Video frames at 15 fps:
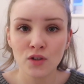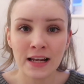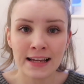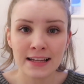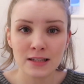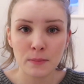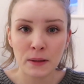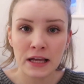So
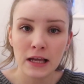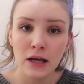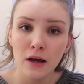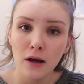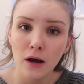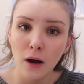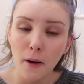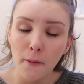let's be
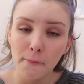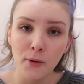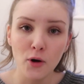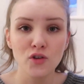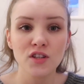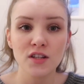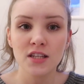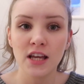
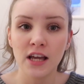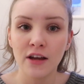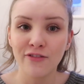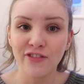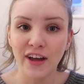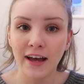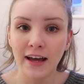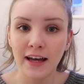
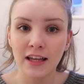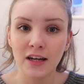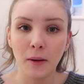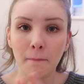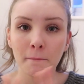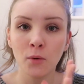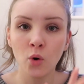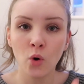positive and
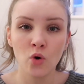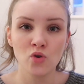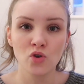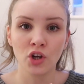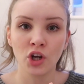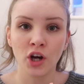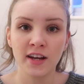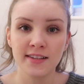more
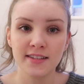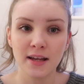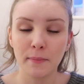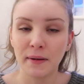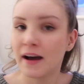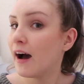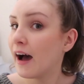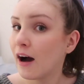organised
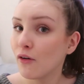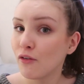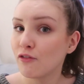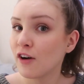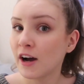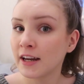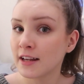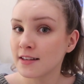about our
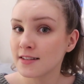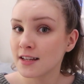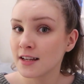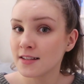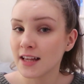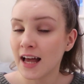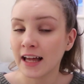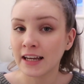
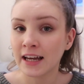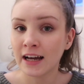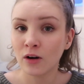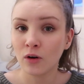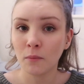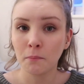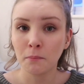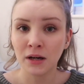finances and
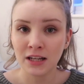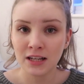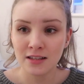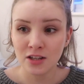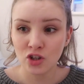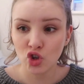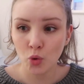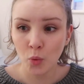our money
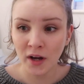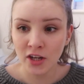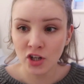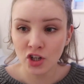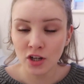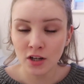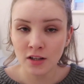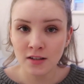
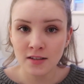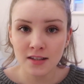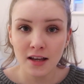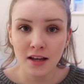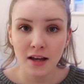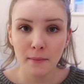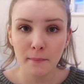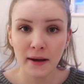situations,
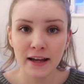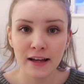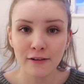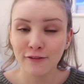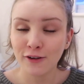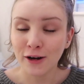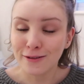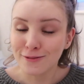pay
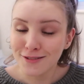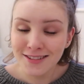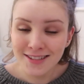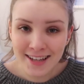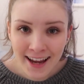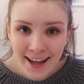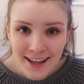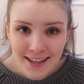off our
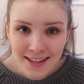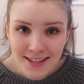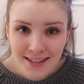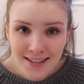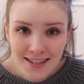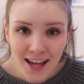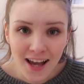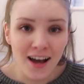
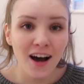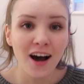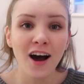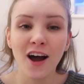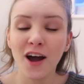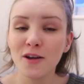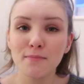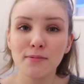debts. I
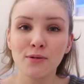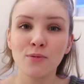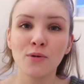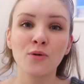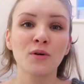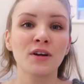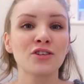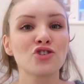hope you
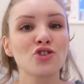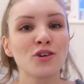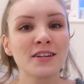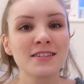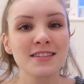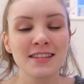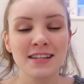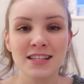all
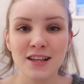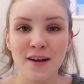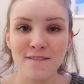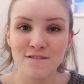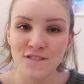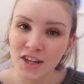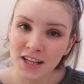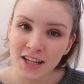enjoyed this
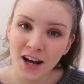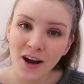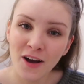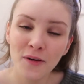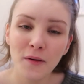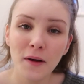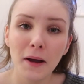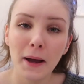
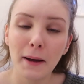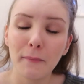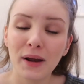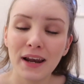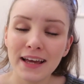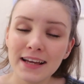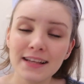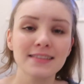video.
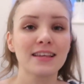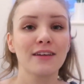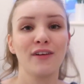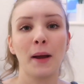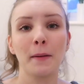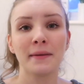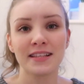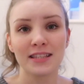Please give
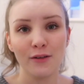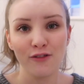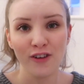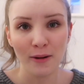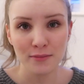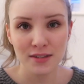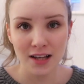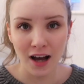it a massive
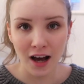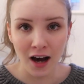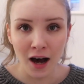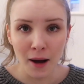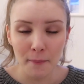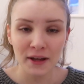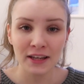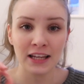thumbs
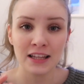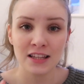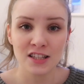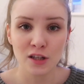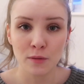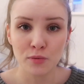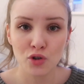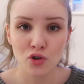up and hit the
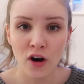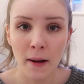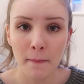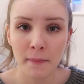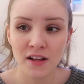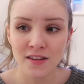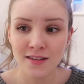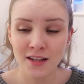subscribe
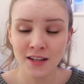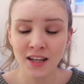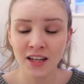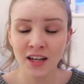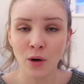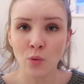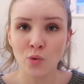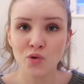button,
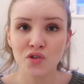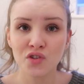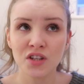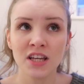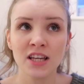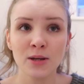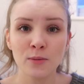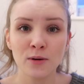and I will
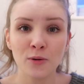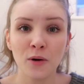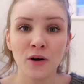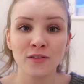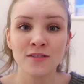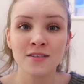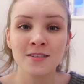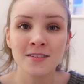see you all
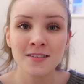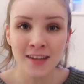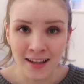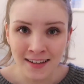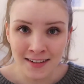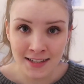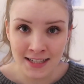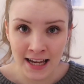on
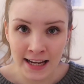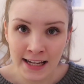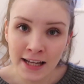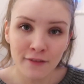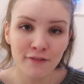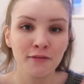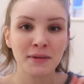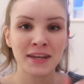
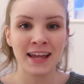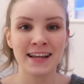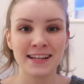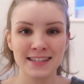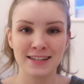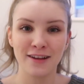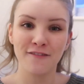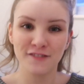Sunday for my
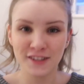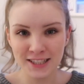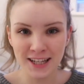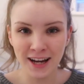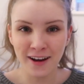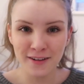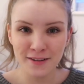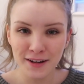next
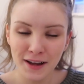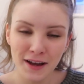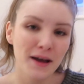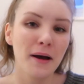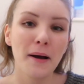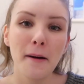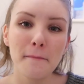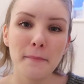video.
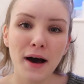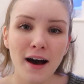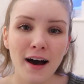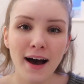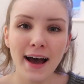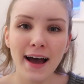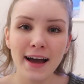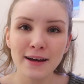
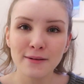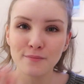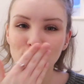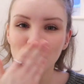Bye.